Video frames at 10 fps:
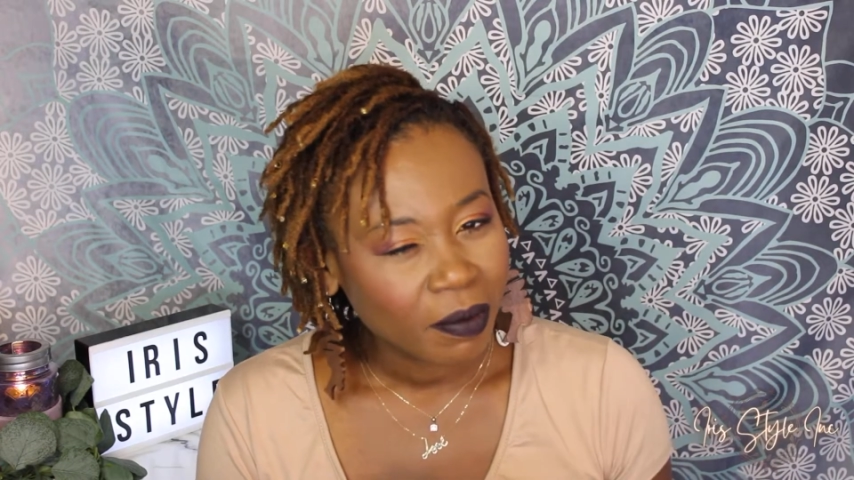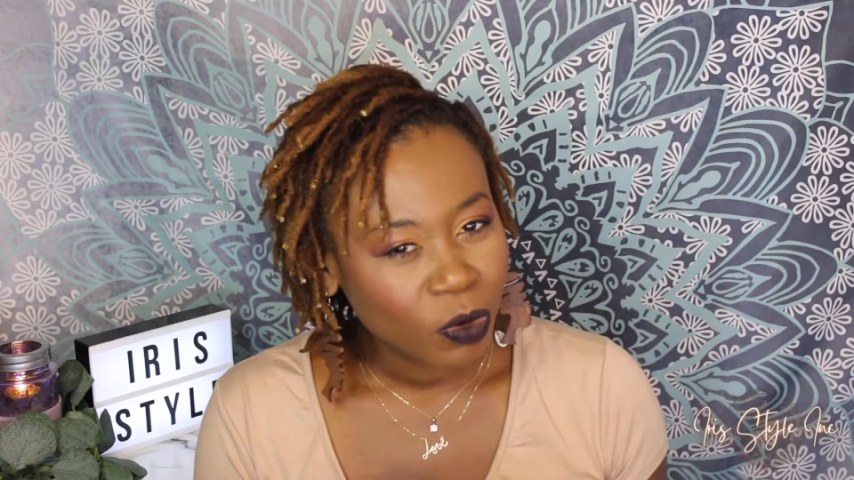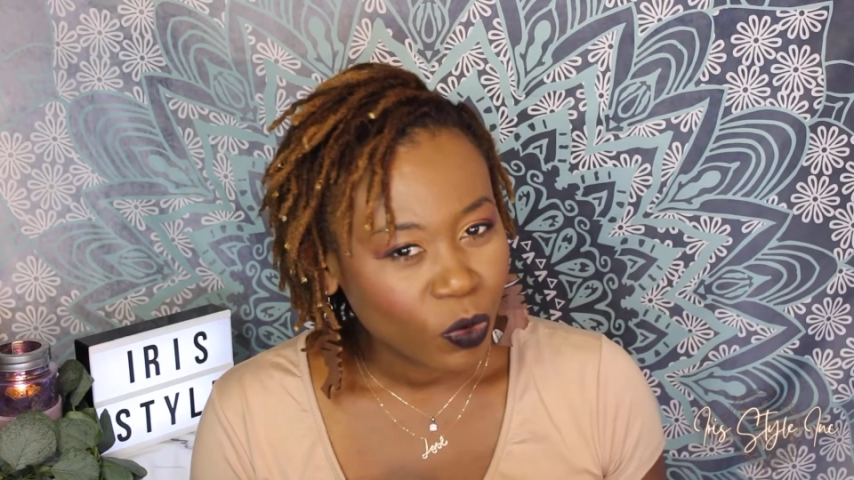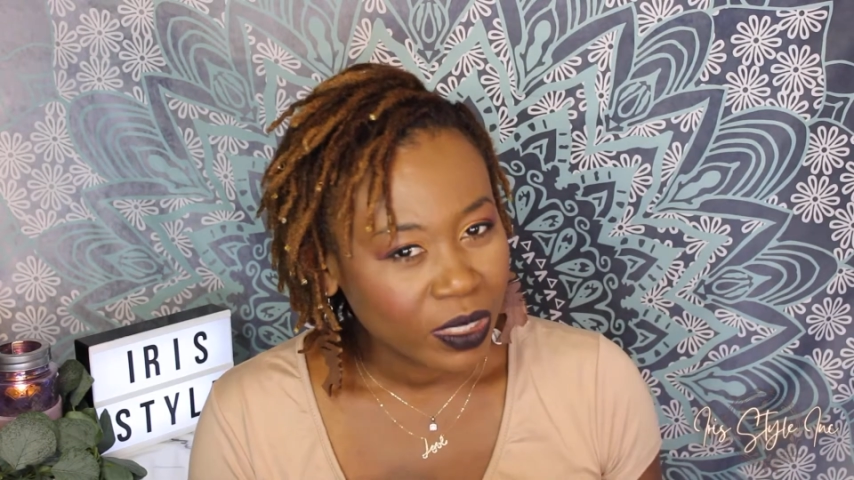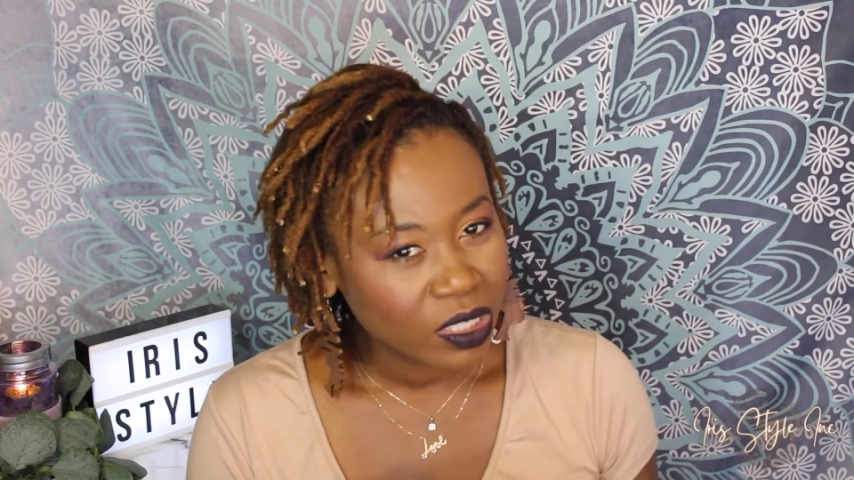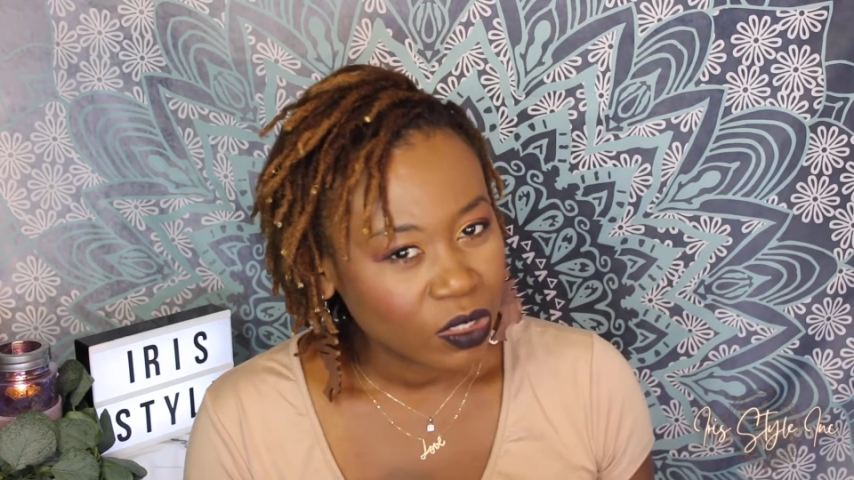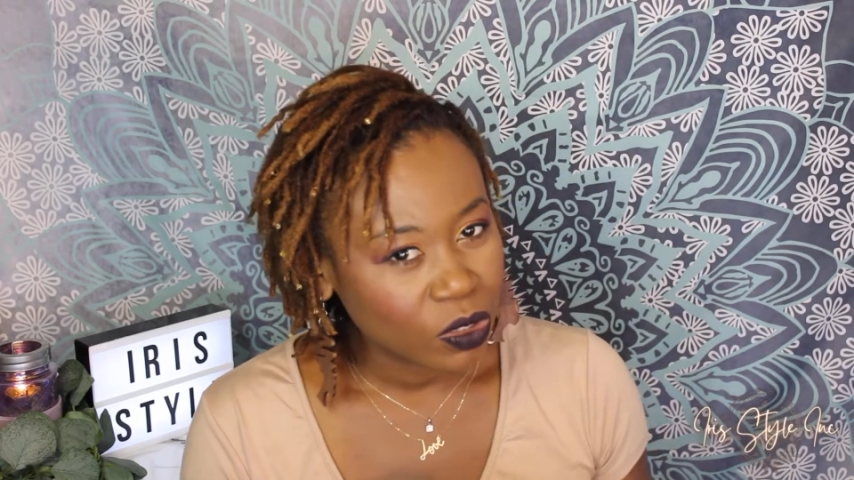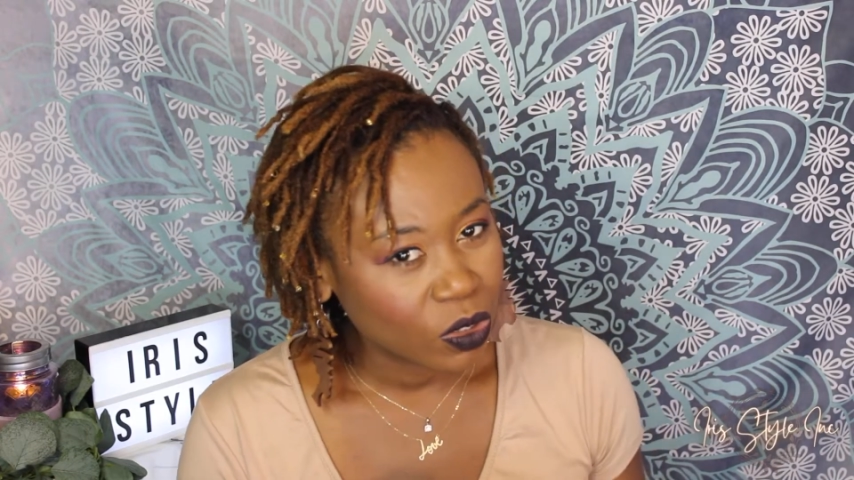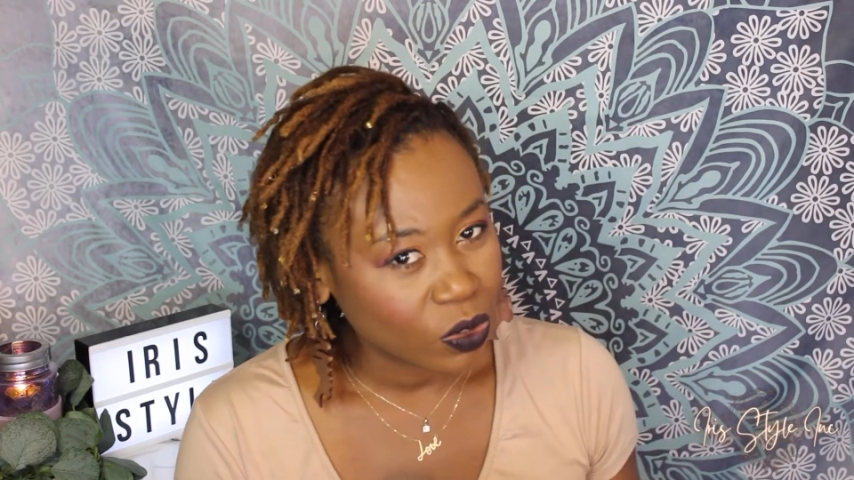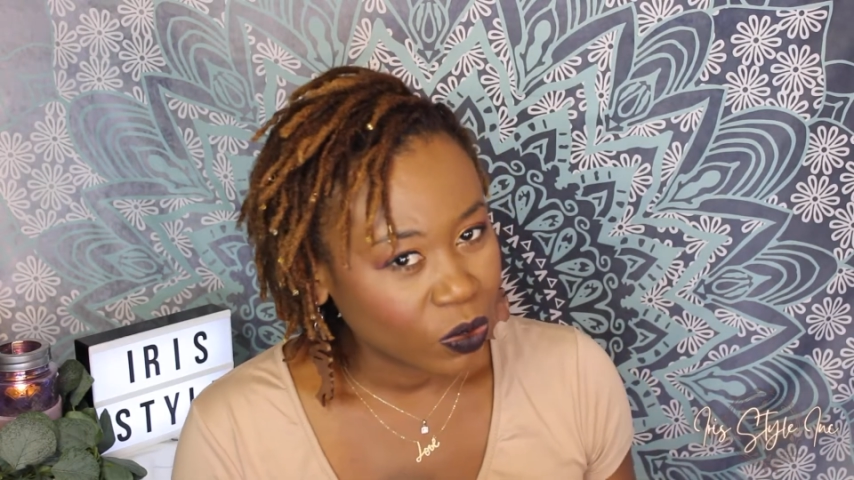I'm going
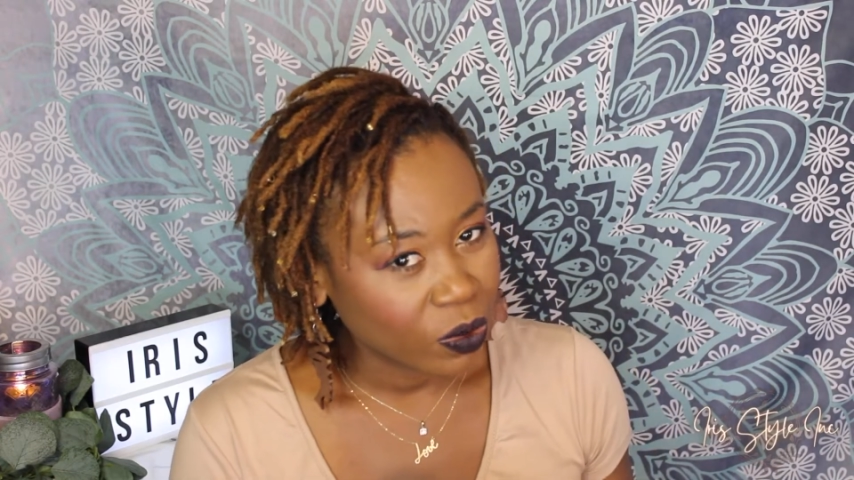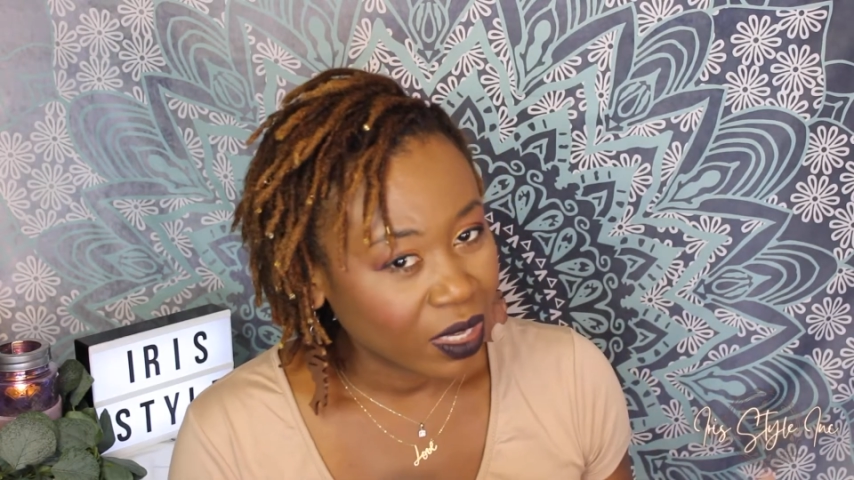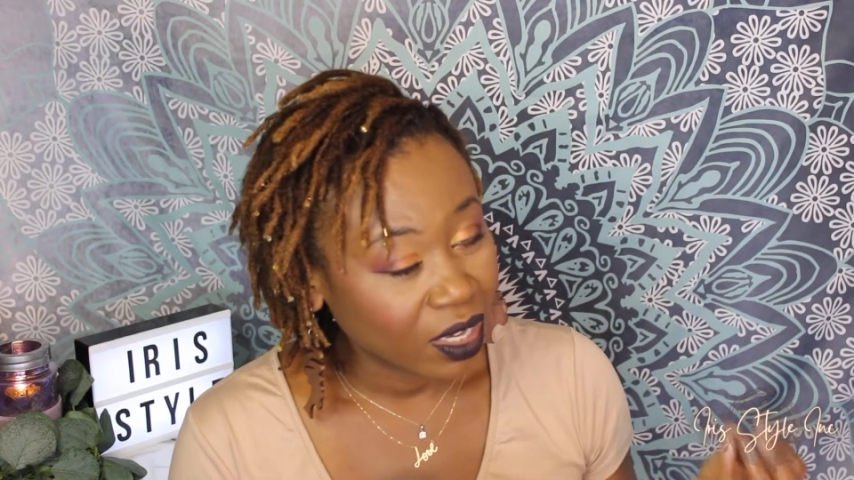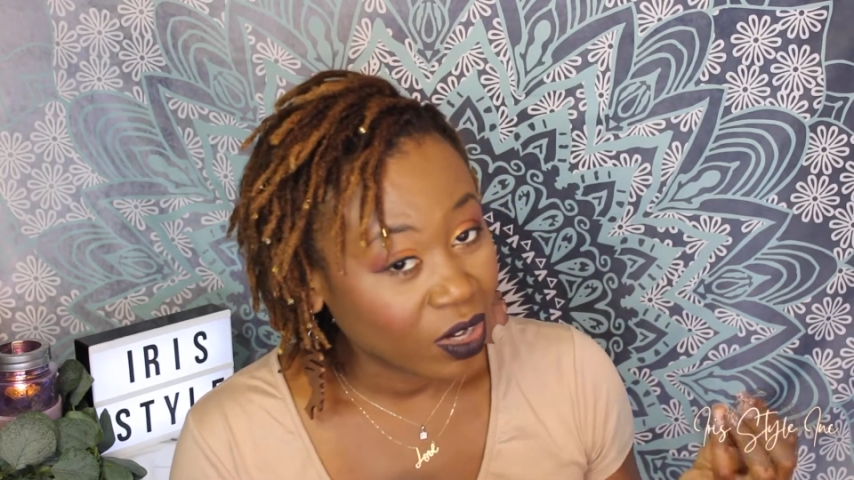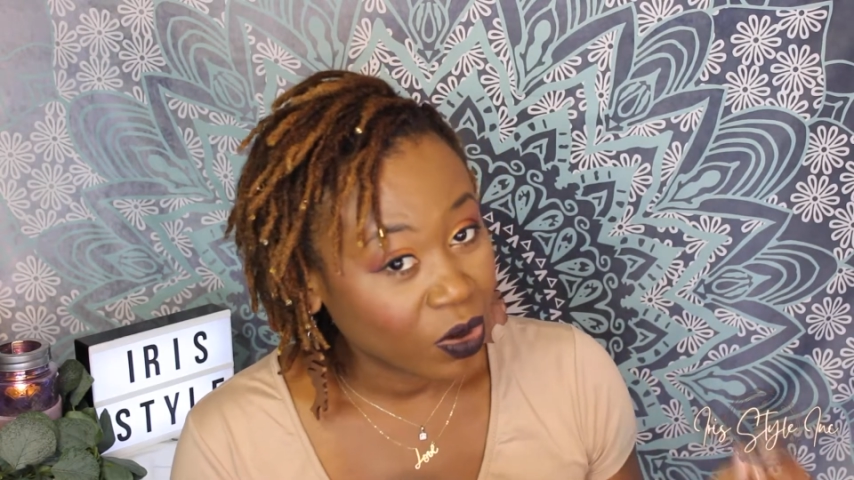to do a